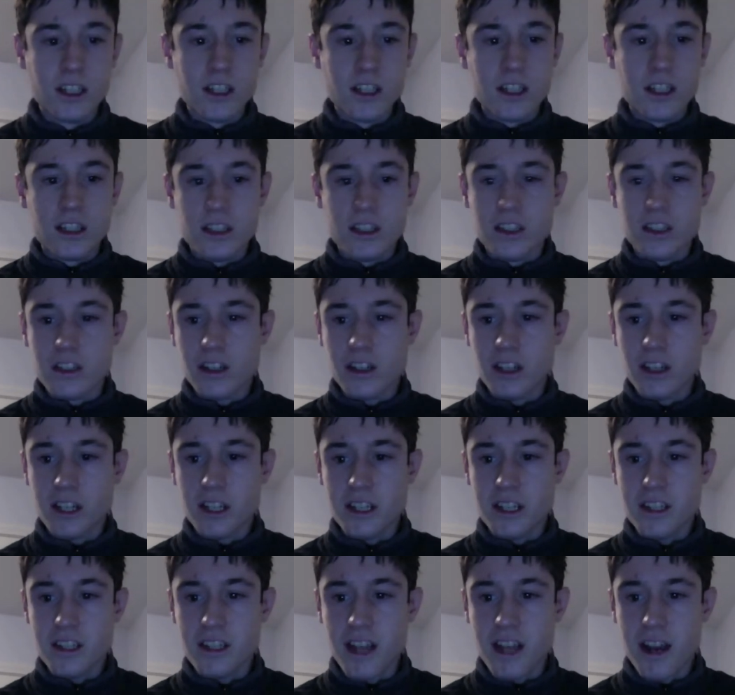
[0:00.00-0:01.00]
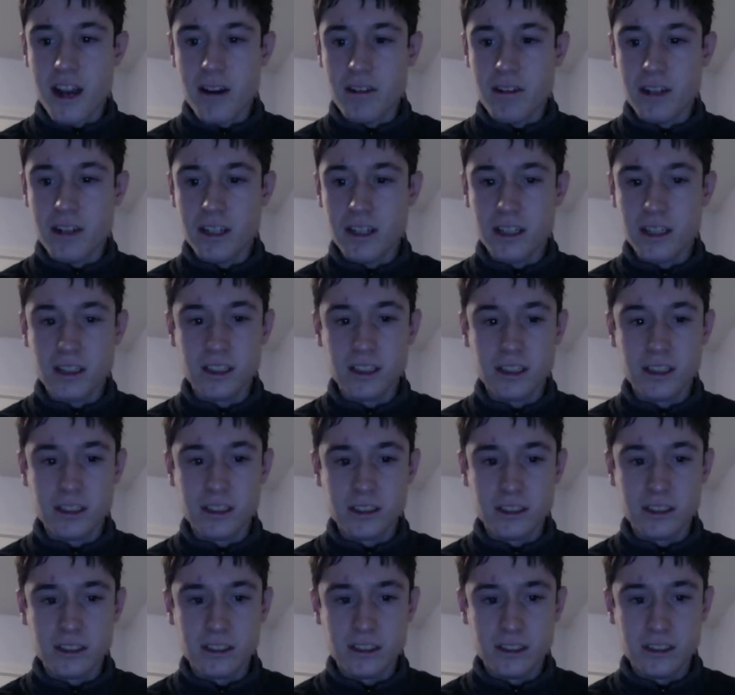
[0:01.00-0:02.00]
The Darkest Hour,
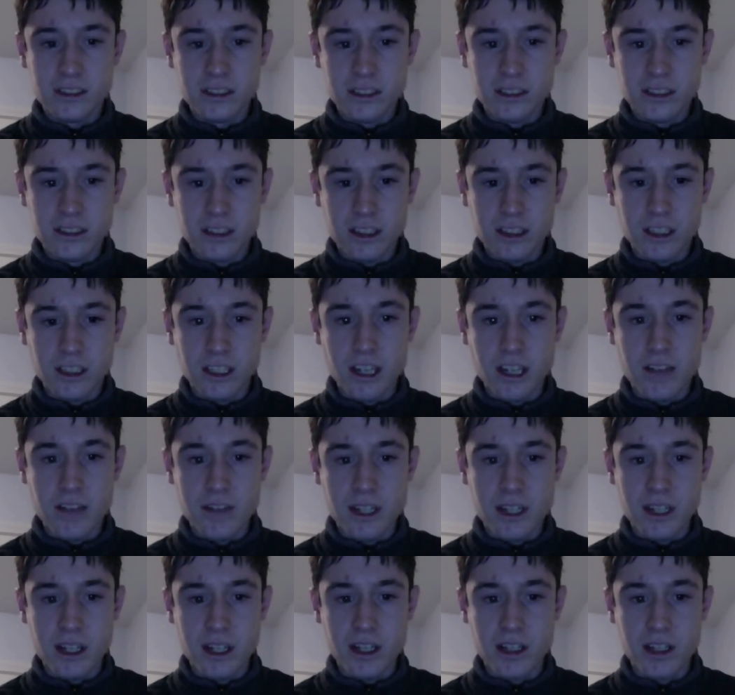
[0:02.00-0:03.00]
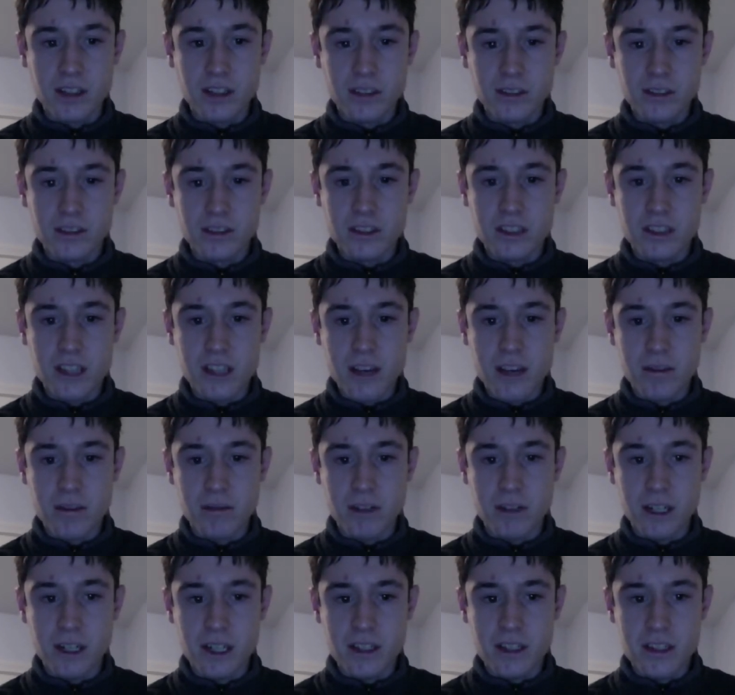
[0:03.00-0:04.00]
I gave it a set
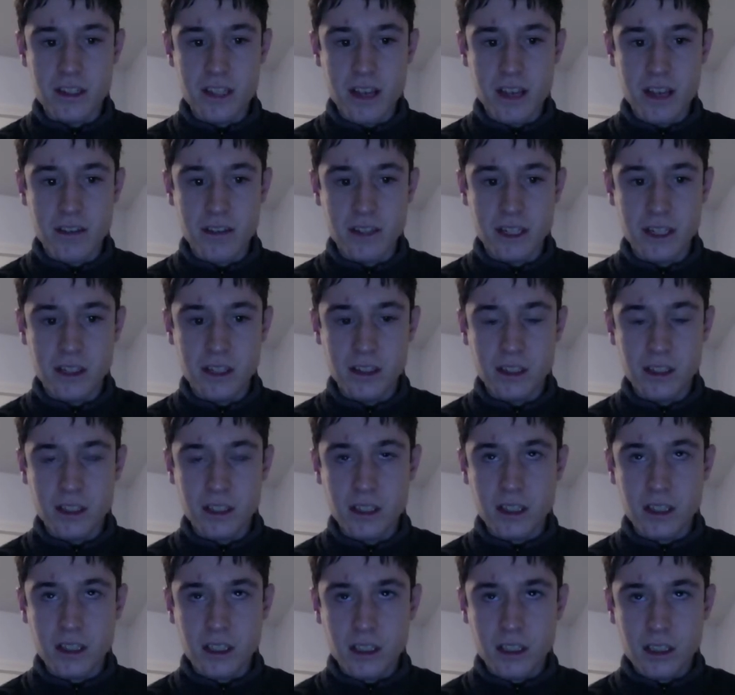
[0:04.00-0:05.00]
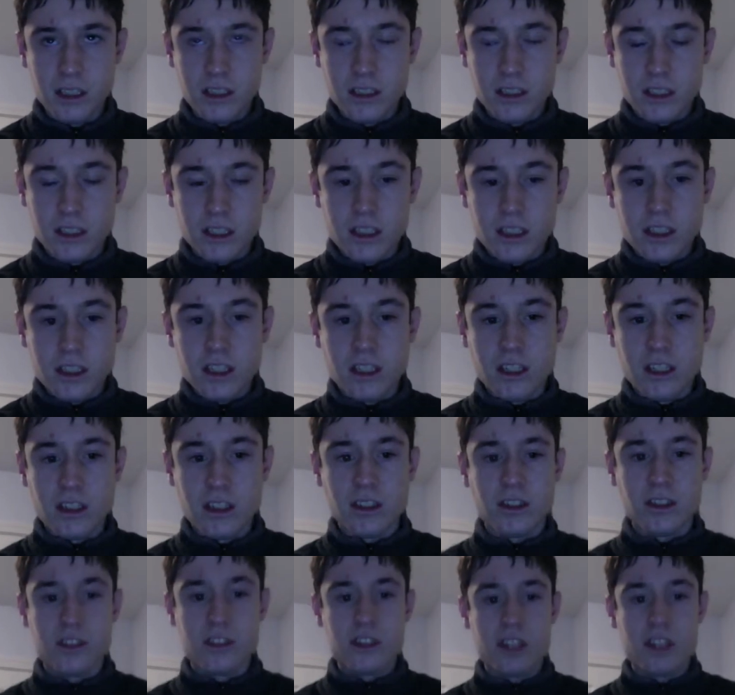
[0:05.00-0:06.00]
rating 7. I'll
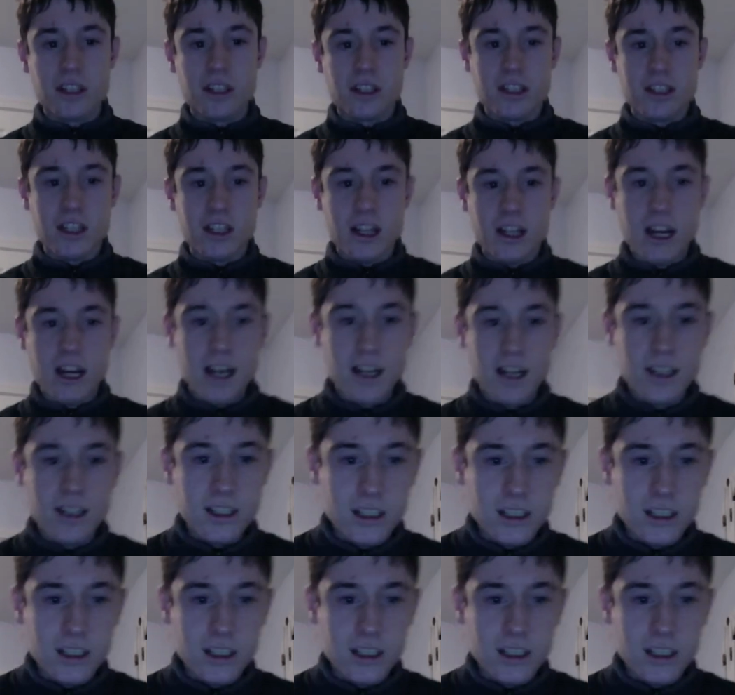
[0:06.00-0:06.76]
stick to that.